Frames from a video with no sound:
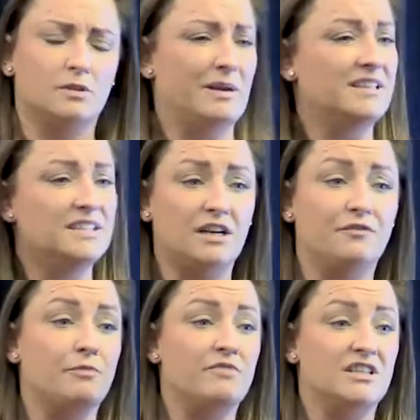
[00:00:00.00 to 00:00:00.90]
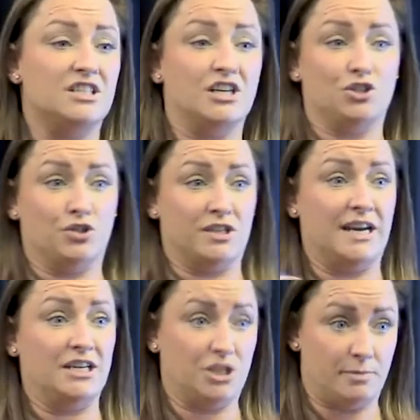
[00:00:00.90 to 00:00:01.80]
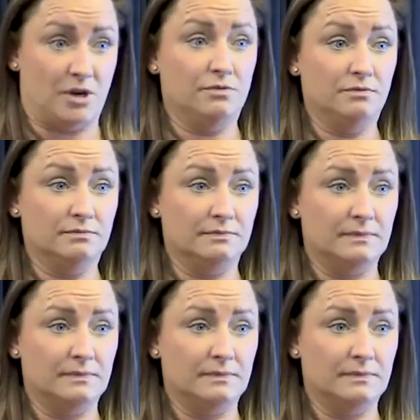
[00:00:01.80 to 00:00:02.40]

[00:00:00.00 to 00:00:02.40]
So basically from residential to HMO,